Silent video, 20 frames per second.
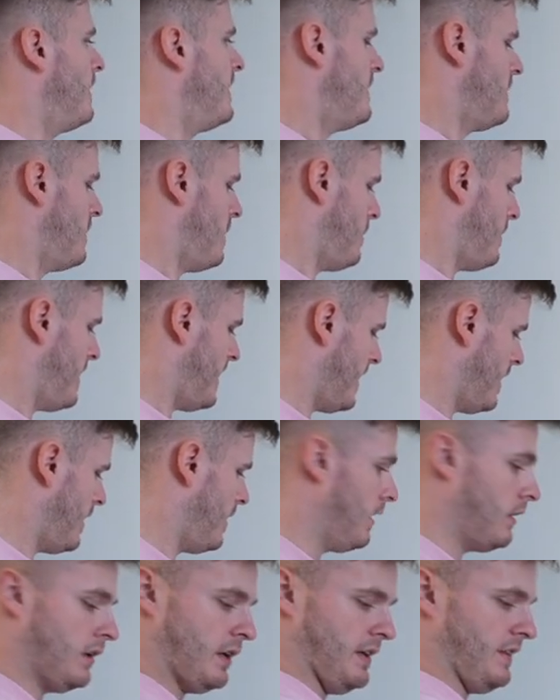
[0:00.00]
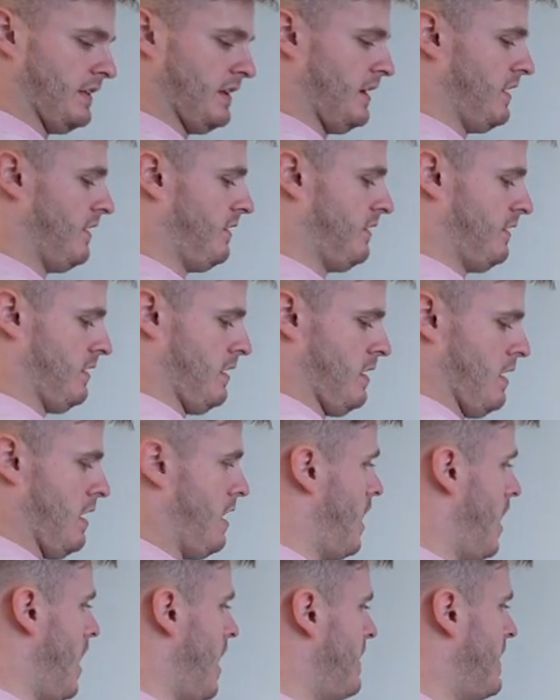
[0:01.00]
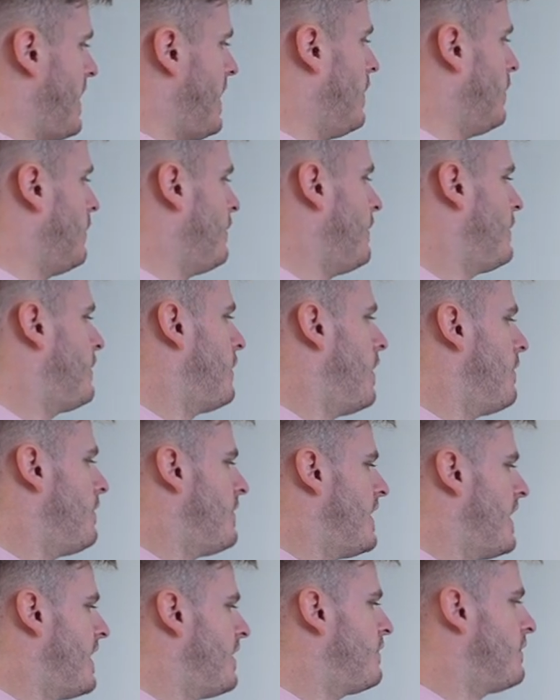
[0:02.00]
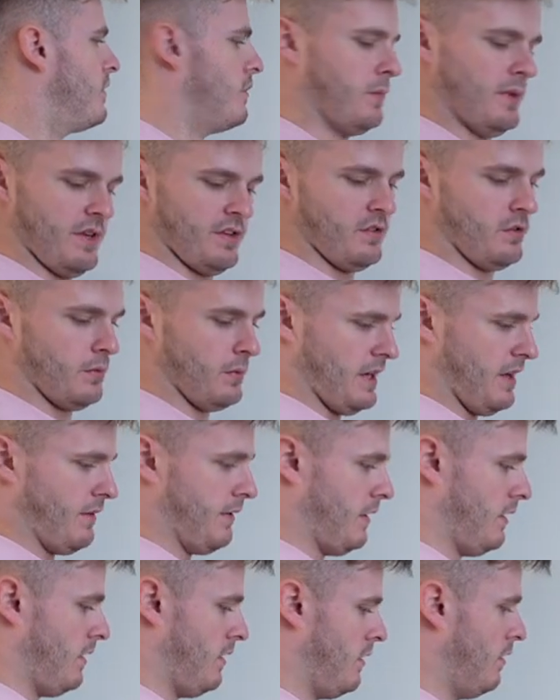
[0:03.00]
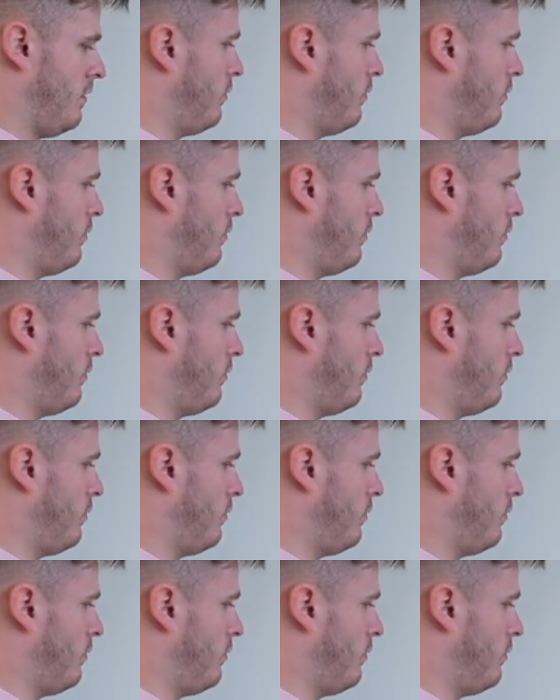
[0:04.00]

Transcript: these up here like this, and then I'll just over the next few weeks or whatever